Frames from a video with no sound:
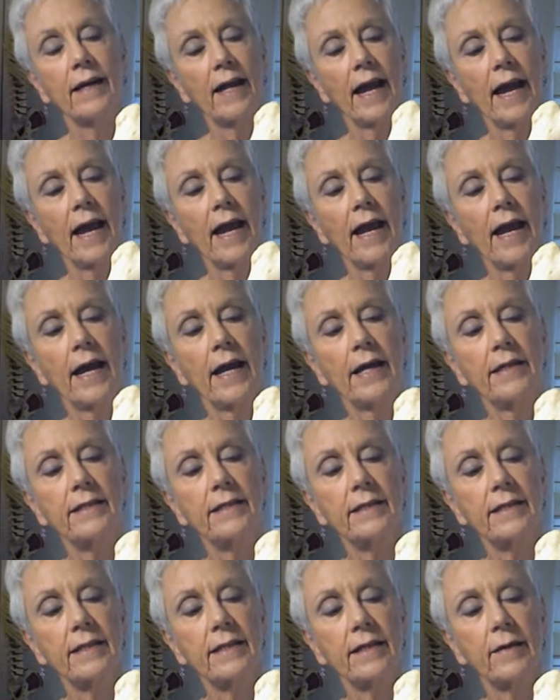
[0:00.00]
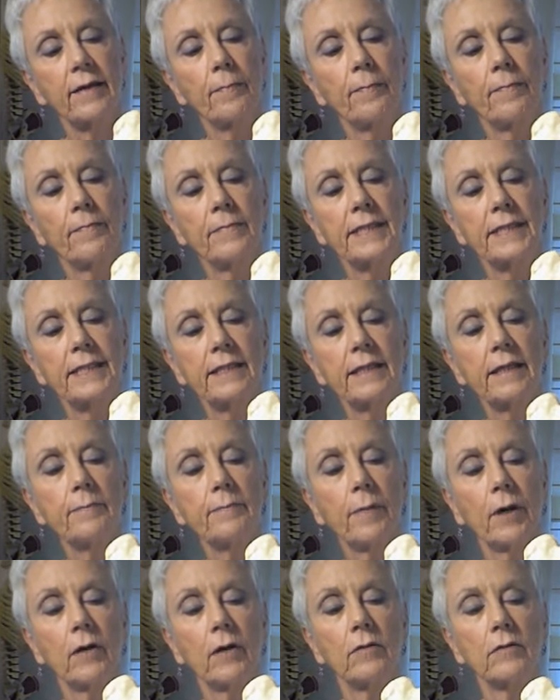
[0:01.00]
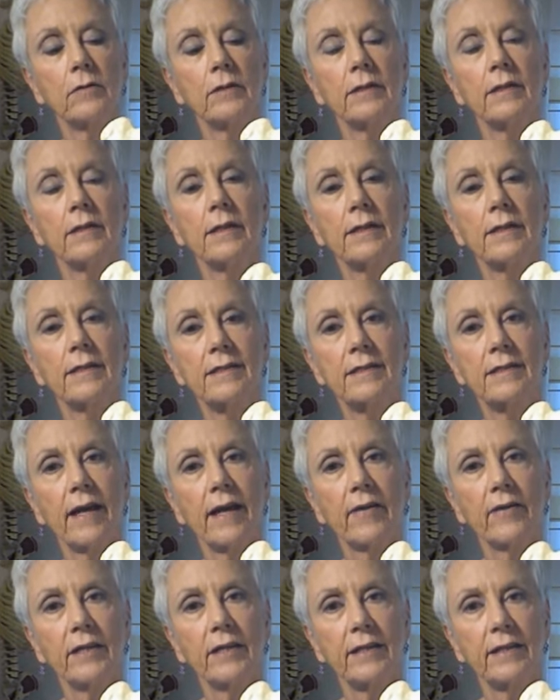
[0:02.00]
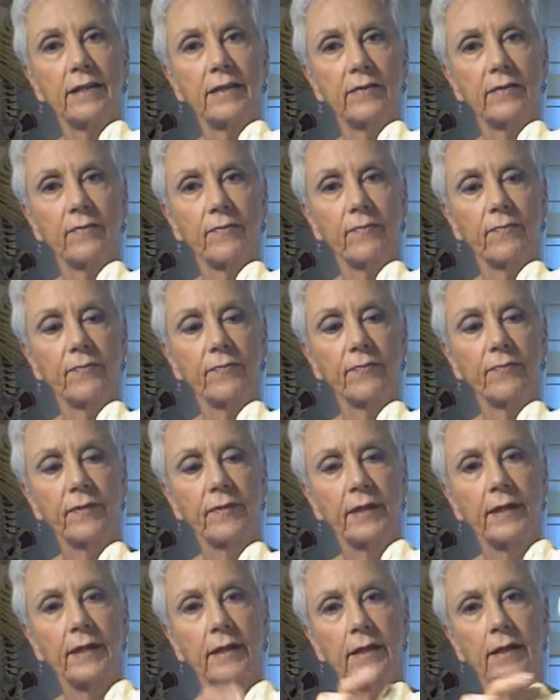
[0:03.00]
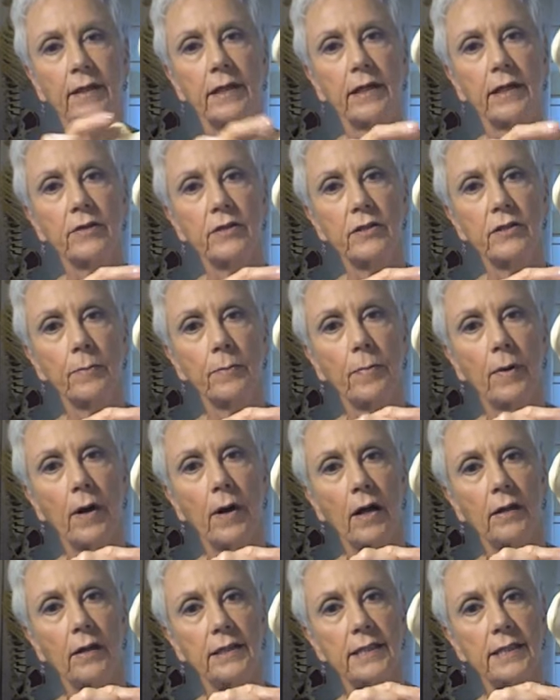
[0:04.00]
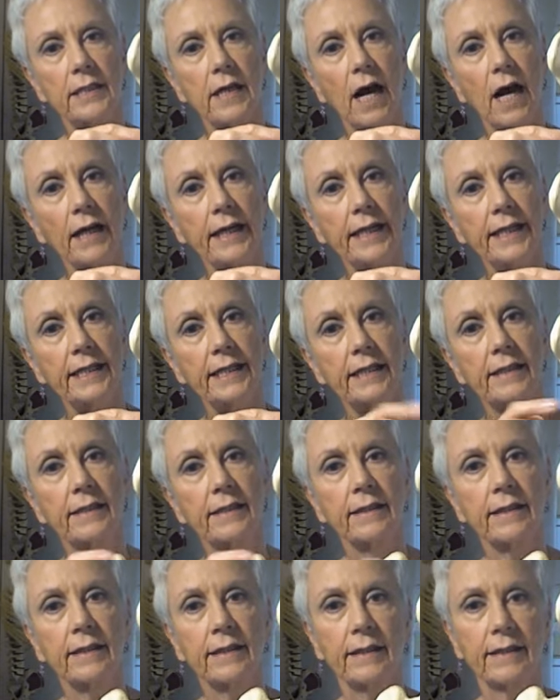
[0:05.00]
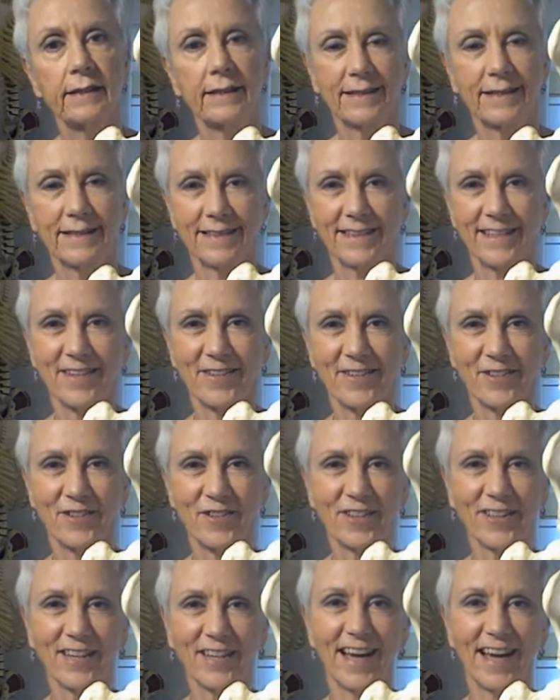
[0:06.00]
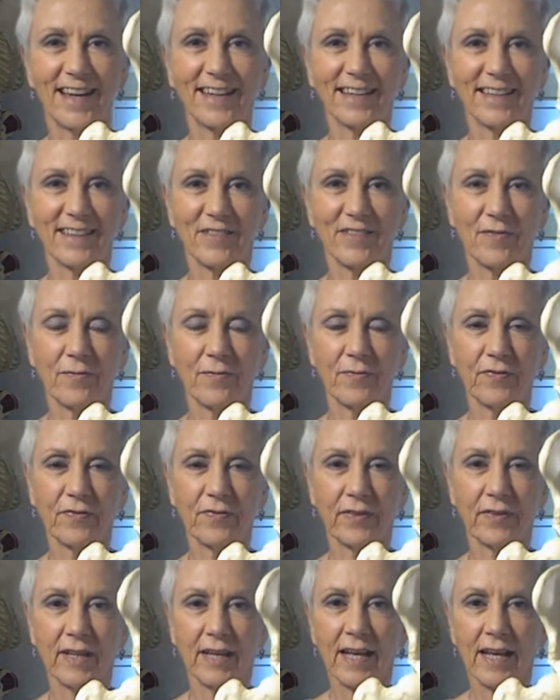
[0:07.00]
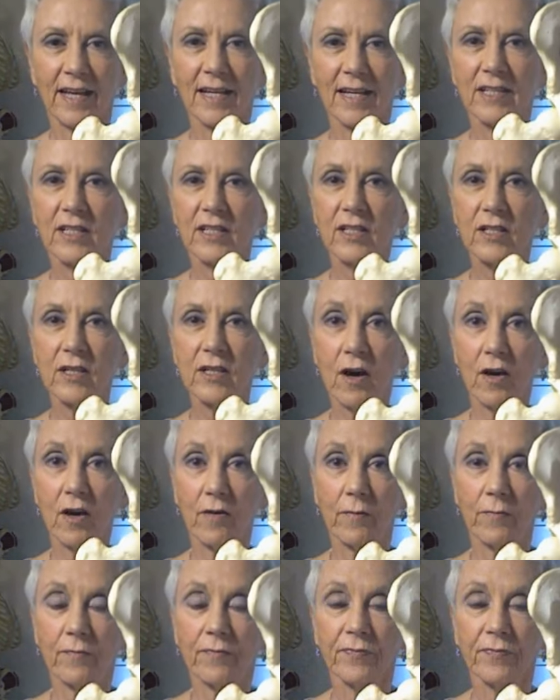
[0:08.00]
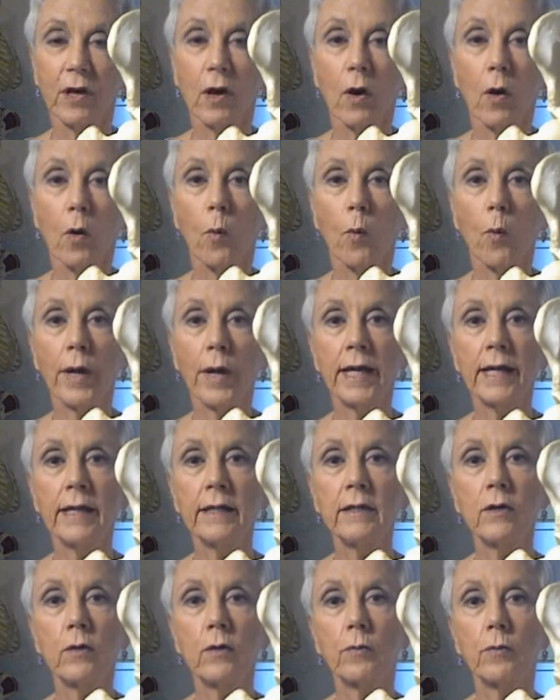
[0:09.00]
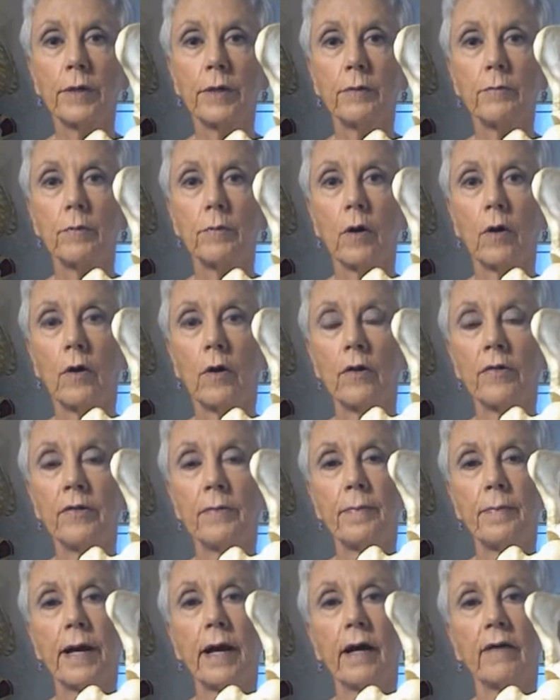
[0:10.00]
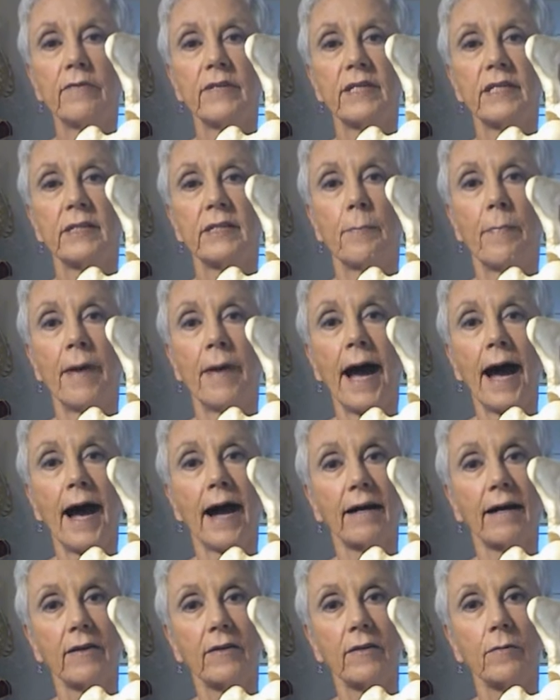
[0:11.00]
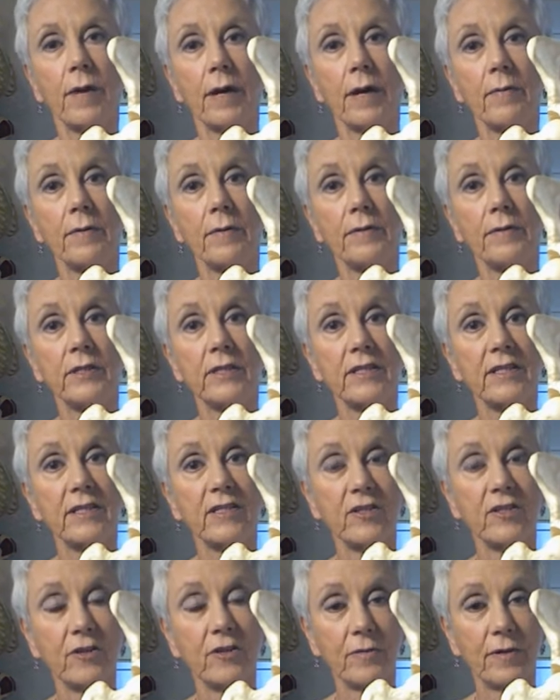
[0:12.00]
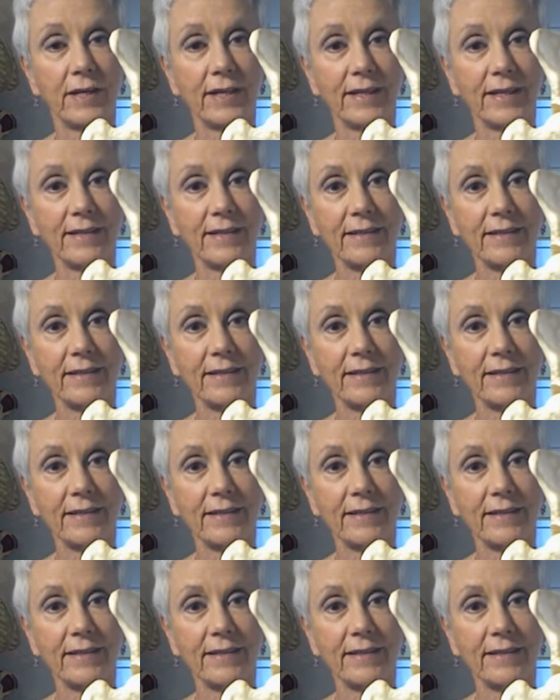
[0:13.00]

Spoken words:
and the sit bone is down here. Here's the ball and socket, here's the leg. So, when we roll the pelvis back, the way we were just doing,